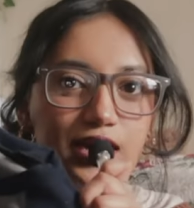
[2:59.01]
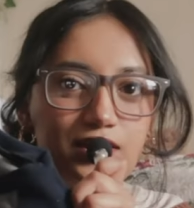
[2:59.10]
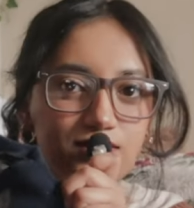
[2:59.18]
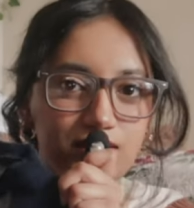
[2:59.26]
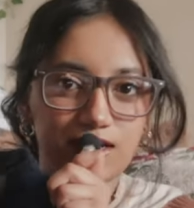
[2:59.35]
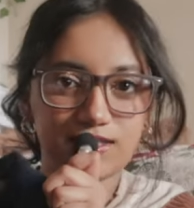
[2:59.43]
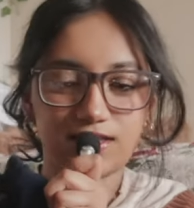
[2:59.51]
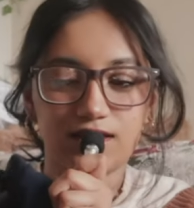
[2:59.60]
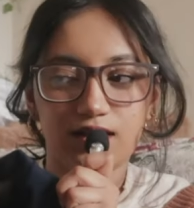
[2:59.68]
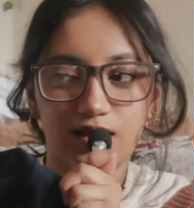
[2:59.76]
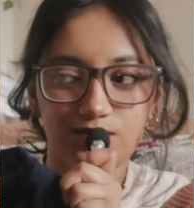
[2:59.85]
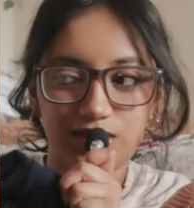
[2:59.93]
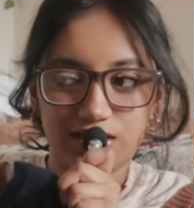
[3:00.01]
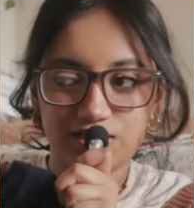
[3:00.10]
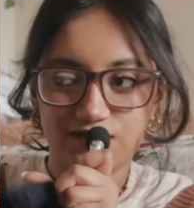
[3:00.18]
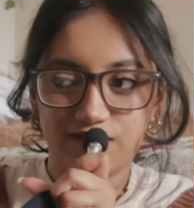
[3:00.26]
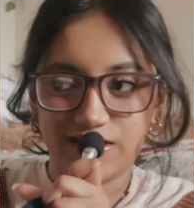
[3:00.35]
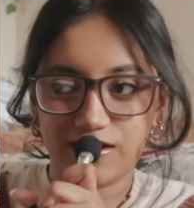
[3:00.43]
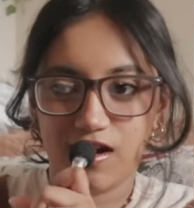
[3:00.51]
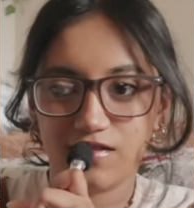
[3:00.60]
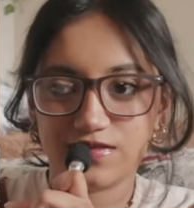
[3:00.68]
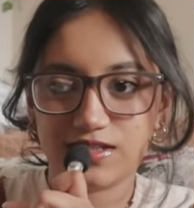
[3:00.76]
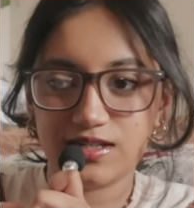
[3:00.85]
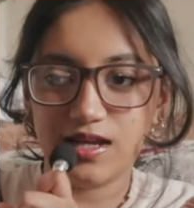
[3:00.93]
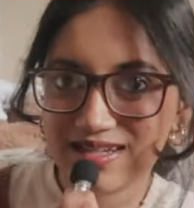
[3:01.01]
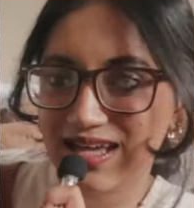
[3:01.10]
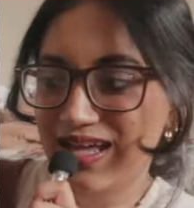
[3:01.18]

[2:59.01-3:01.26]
I don't think I see that combination very often.